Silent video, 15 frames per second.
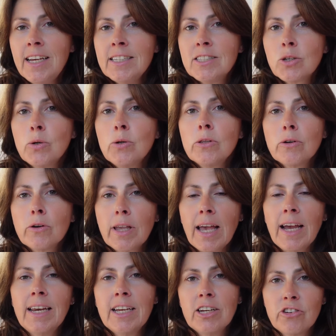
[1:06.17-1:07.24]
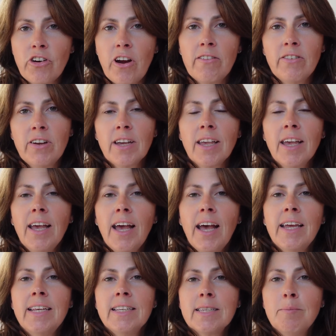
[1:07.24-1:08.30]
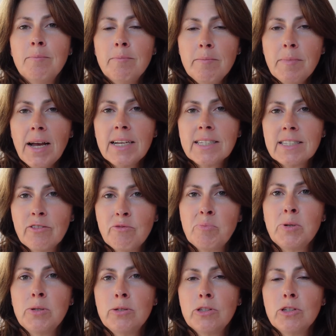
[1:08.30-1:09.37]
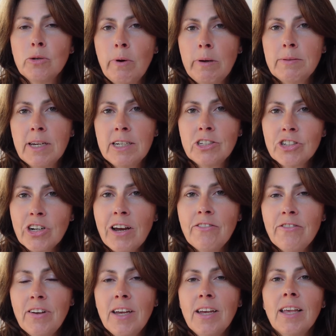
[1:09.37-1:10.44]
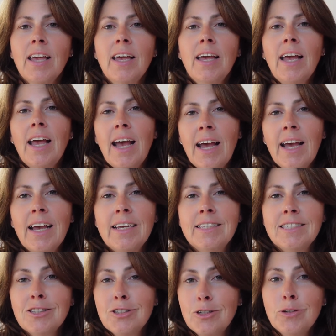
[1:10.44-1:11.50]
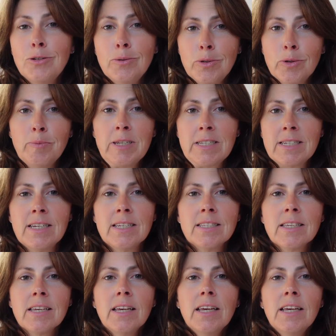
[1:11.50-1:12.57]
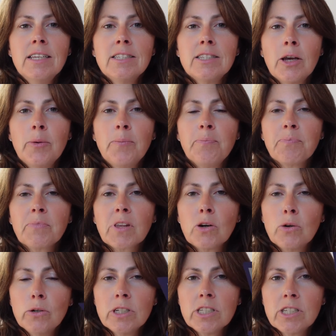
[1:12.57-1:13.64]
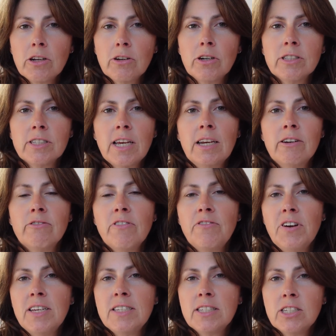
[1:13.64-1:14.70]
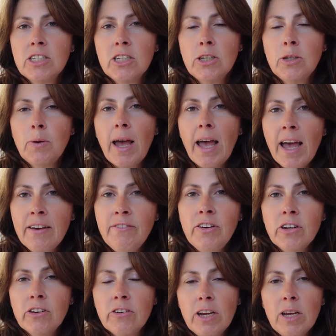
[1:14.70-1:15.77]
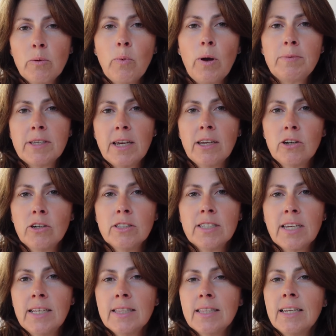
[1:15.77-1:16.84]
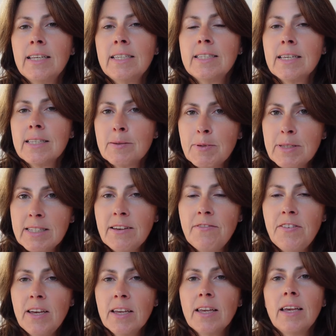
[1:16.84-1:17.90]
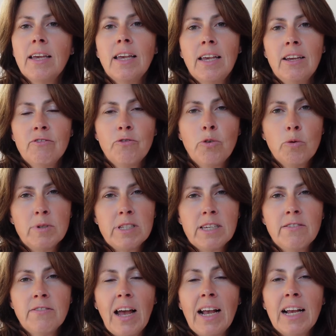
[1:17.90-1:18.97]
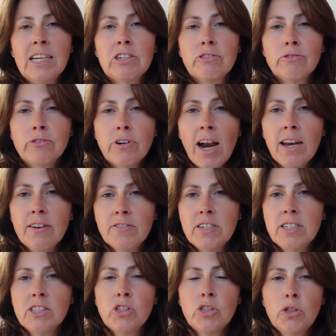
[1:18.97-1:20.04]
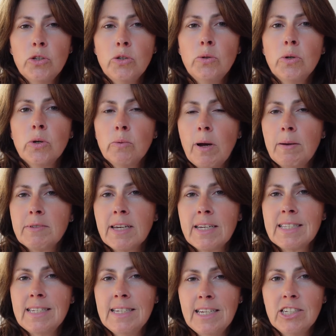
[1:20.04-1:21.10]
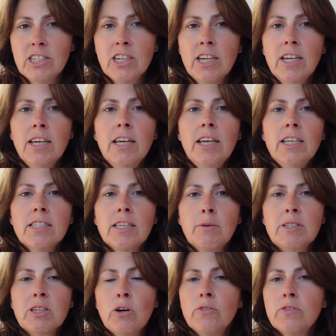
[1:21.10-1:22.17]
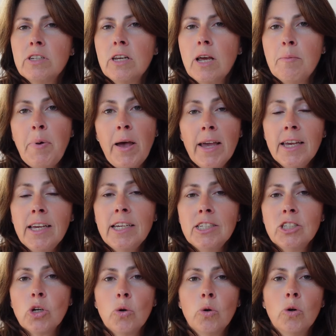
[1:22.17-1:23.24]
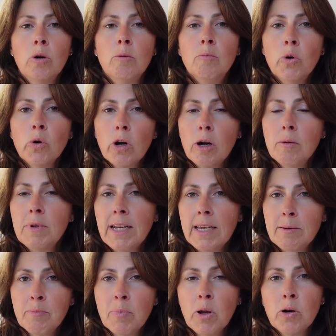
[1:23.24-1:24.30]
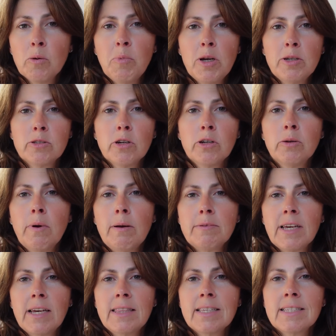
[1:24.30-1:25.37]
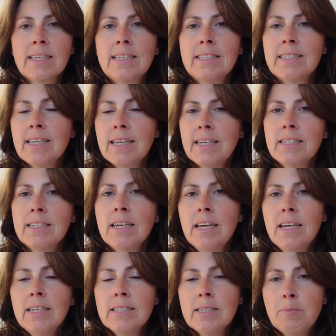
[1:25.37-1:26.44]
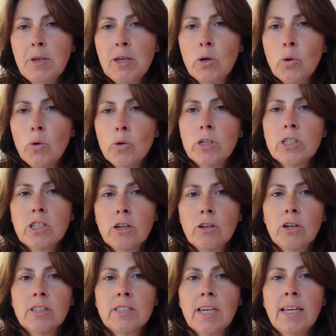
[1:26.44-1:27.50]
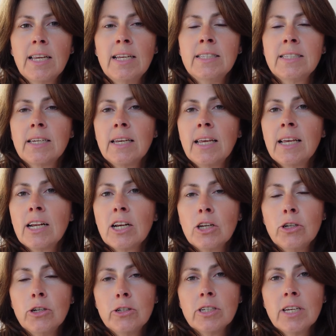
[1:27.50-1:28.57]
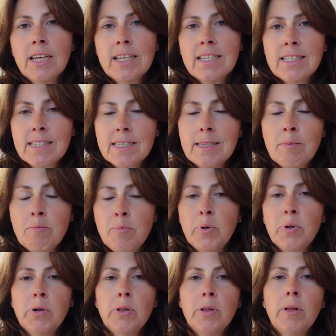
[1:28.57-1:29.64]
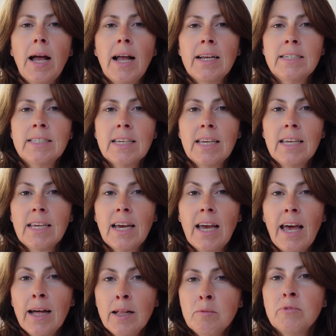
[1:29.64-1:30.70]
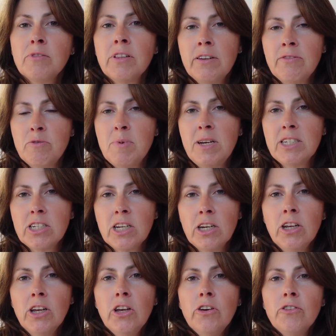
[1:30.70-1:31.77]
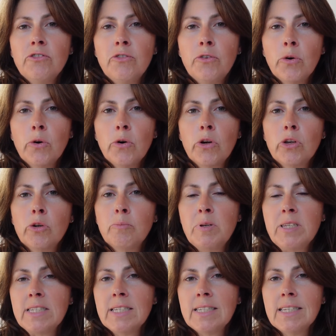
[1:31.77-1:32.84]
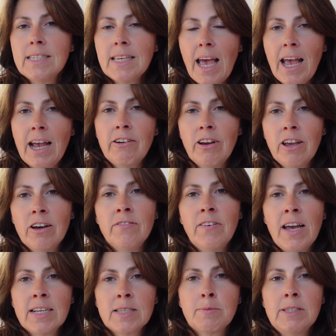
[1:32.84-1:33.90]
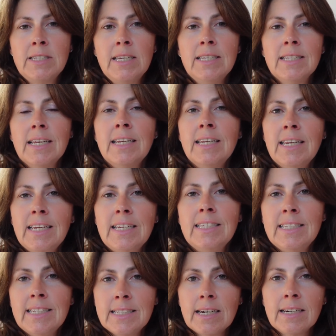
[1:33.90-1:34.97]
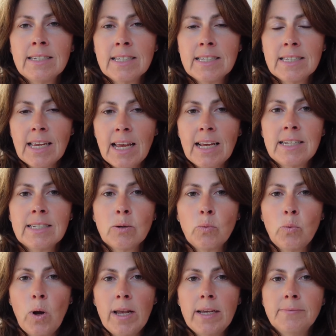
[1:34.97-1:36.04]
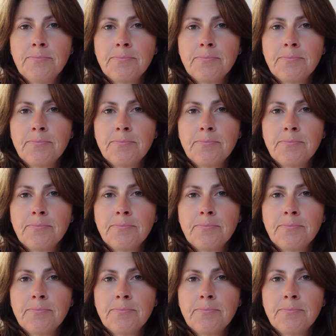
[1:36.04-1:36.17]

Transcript: It's called organic traffic, and it's a massive boost to your website traffic and to your business. So Cornerstone content refers to evergreen website content that is specific, informative, and relevant to your website's niche. So it's often a page or more commonly a blog post on your website that's considered to be Cornerstone content. It's going to include simple and helpful information for your business's area of expertise in an easy to understand way.